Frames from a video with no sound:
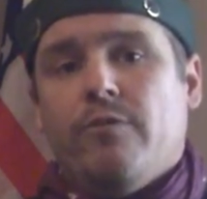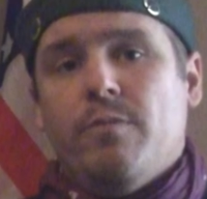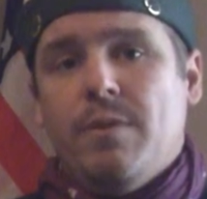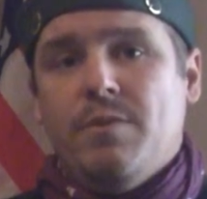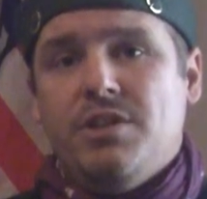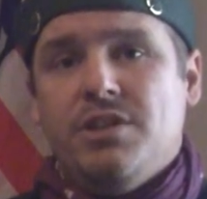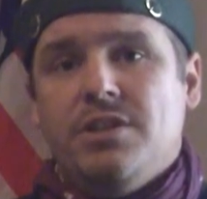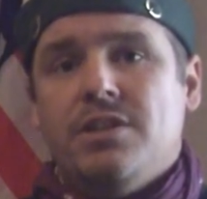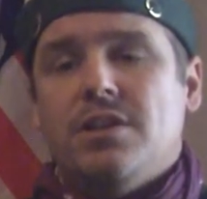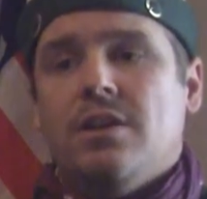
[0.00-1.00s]
from
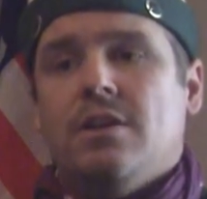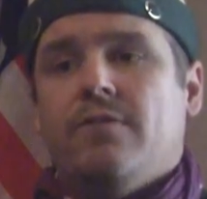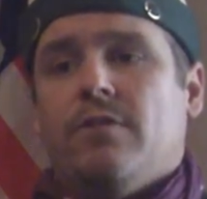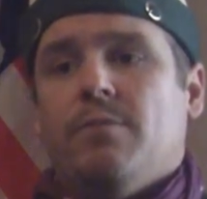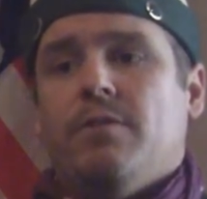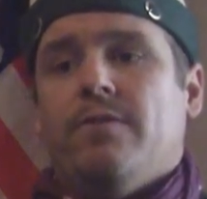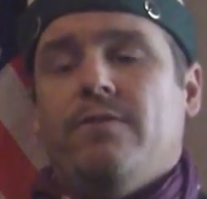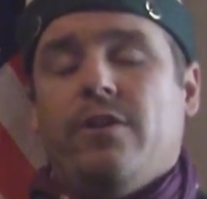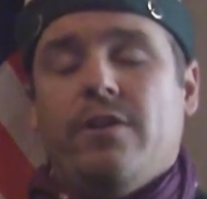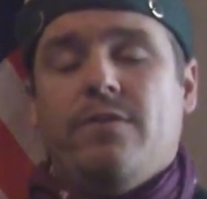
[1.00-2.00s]
images from the
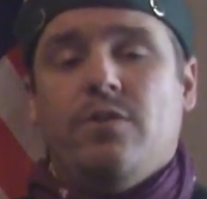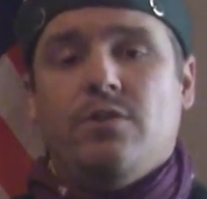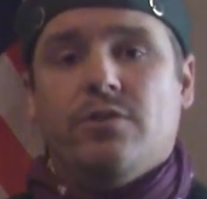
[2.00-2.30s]
very few